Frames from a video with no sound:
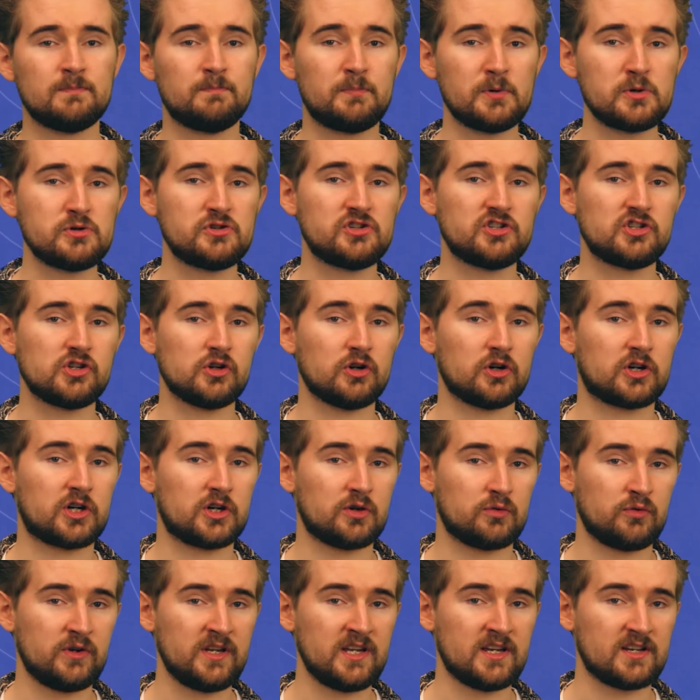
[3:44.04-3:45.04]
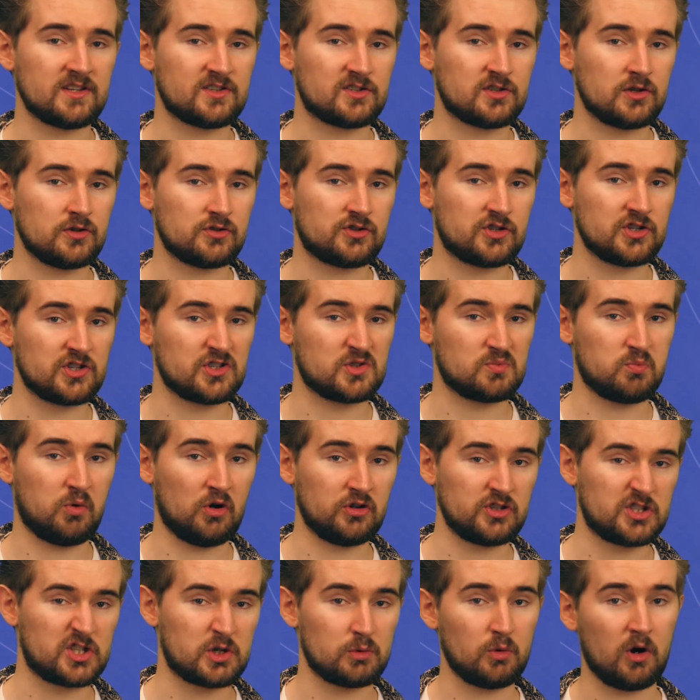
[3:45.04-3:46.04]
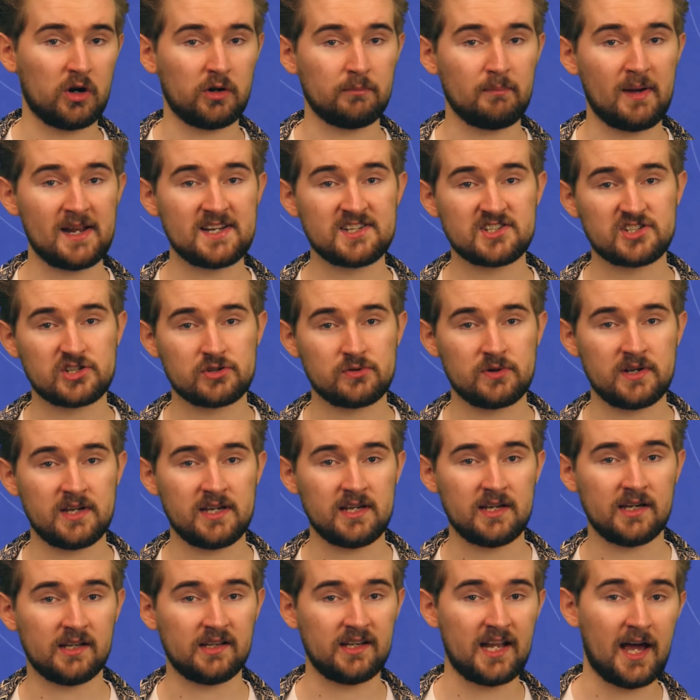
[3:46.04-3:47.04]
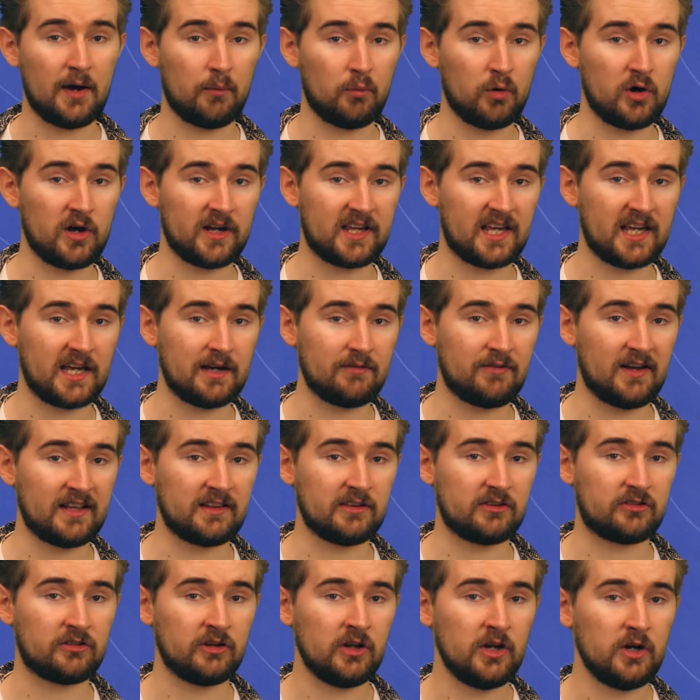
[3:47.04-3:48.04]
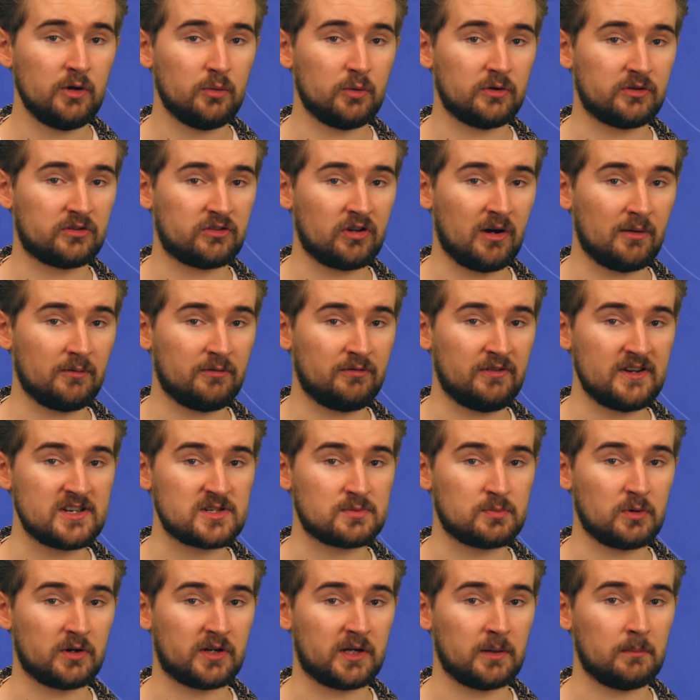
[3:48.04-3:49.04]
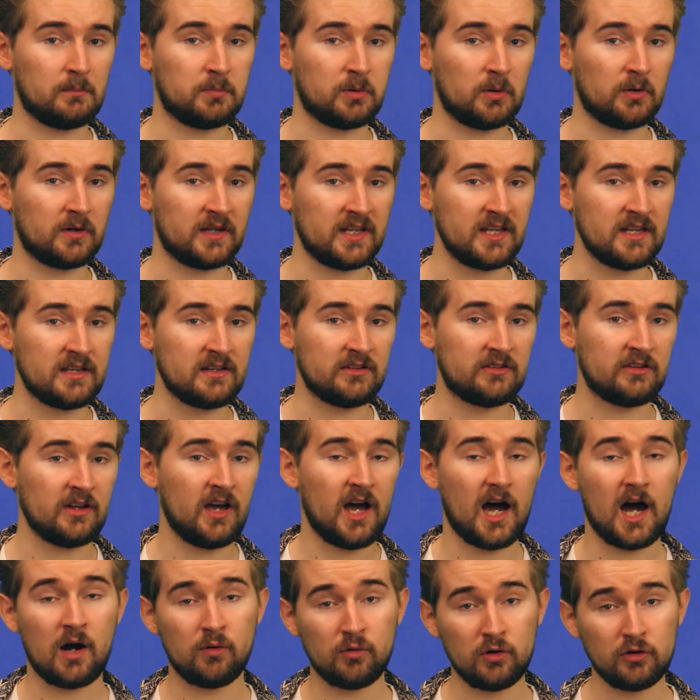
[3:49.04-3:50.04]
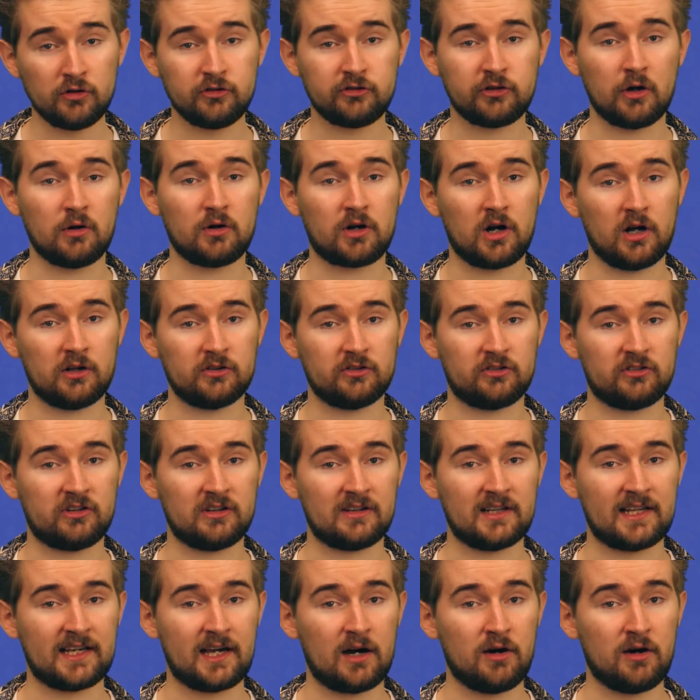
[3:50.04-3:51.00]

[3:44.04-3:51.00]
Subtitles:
boost your career, such as one-to-one mentoring and networking events with top Facebook employees, are also constantly